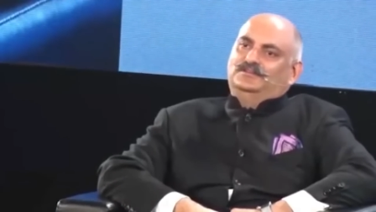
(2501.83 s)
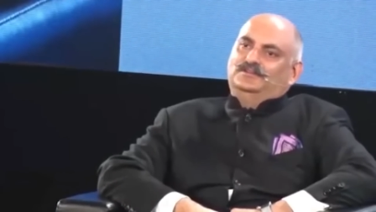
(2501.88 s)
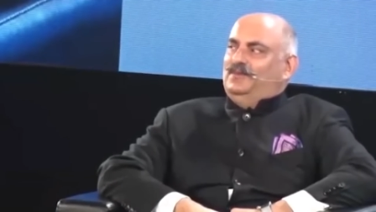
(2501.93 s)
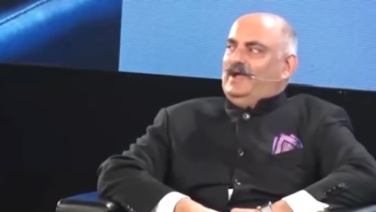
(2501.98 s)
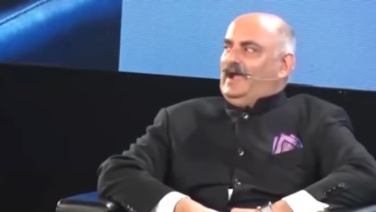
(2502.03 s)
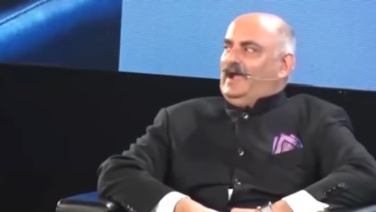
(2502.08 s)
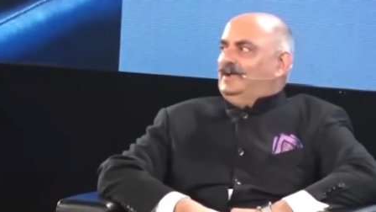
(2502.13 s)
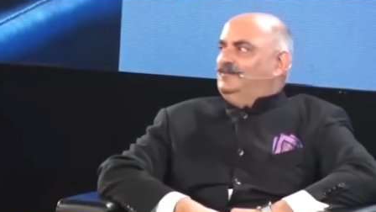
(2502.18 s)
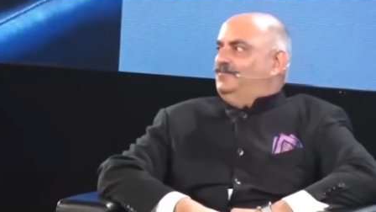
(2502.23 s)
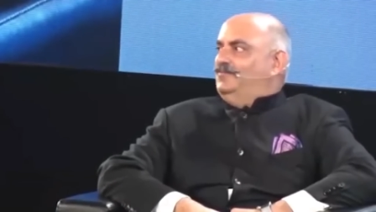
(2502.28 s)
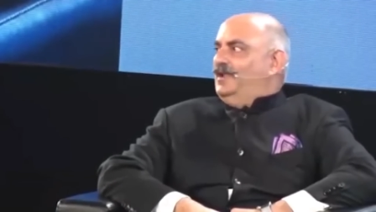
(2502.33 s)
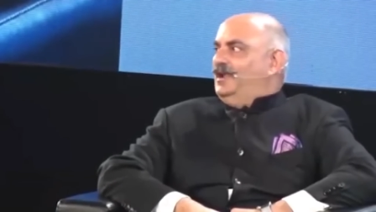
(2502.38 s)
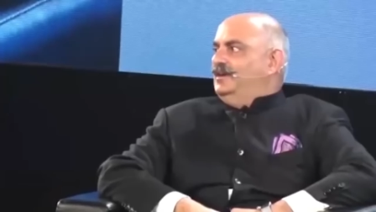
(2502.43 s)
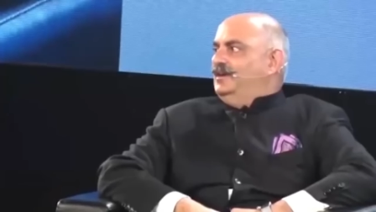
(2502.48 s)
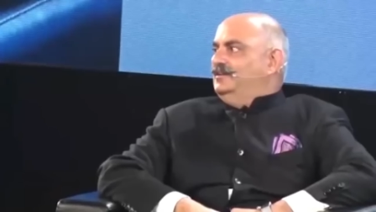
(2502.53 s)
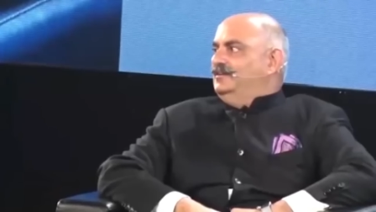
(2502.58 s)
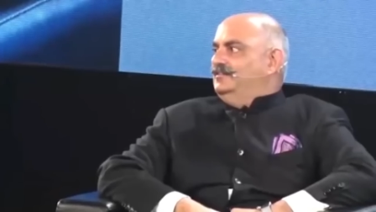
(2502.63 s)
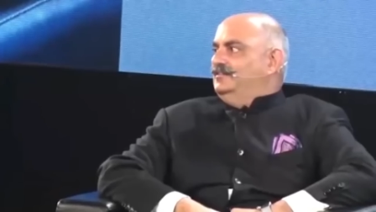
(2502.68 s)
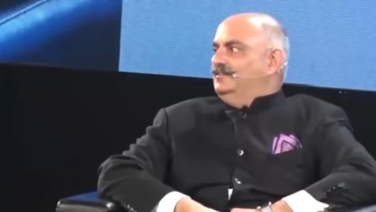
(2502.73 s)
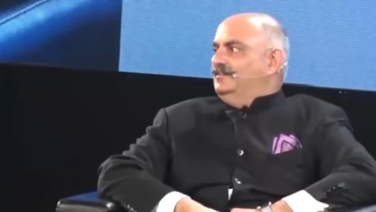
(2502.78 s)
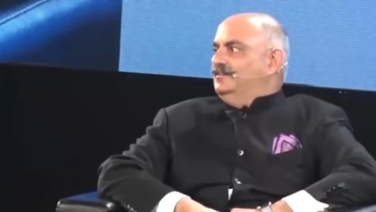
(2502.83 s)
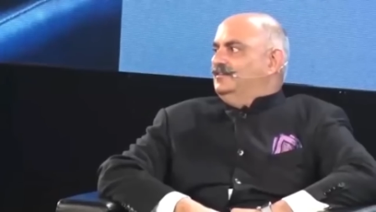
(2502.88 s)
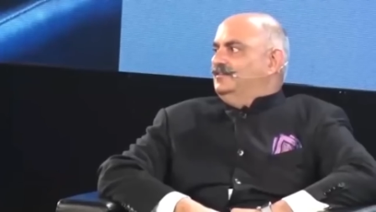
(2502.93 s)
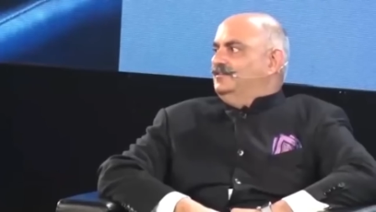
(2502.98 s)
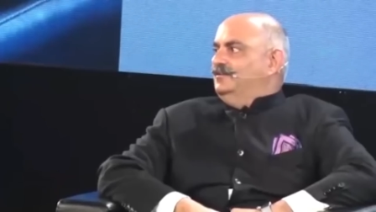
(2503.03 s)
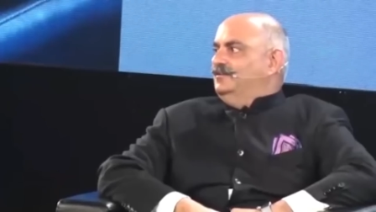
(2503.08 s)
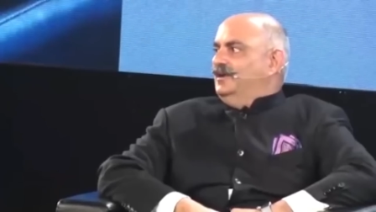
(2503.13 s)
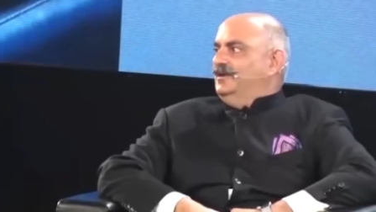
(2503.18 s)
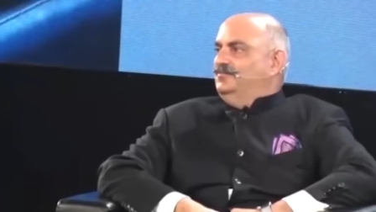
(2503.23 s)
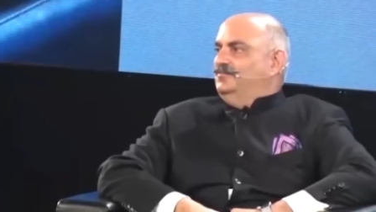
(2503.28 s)
Bad Blood is a
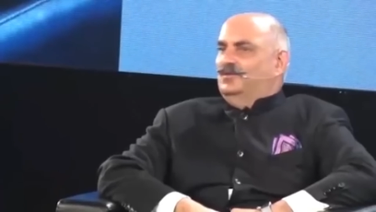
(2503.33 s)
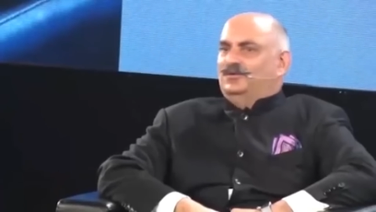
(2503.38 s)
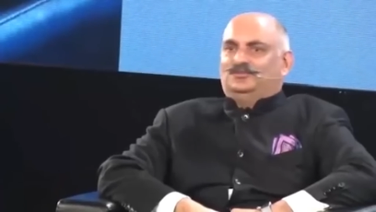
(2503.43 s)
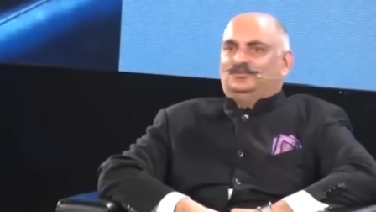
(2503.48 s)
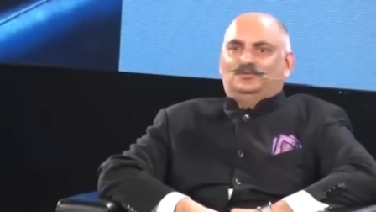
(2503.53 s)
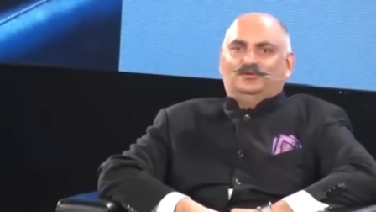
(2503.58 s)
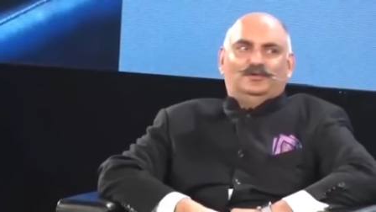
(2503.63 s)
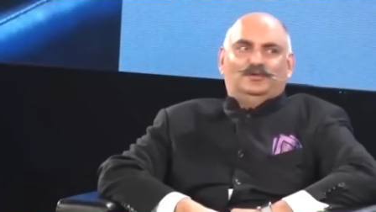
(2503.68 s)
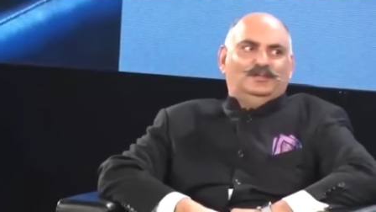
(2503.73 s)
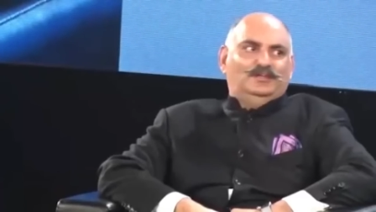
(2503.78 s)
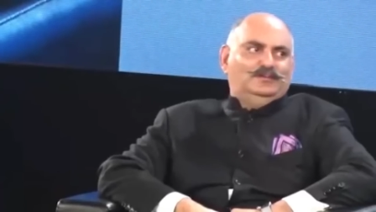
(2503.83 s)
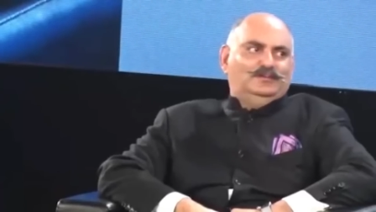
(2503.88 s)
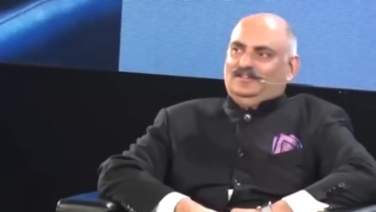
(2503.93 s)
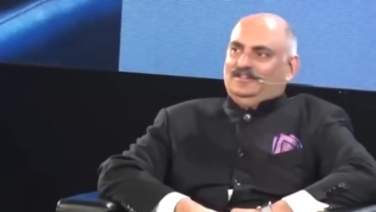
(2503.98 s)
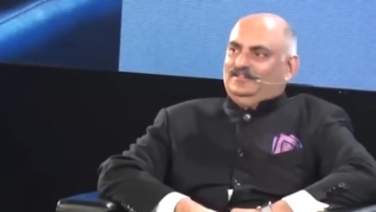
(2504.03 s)
great book to read.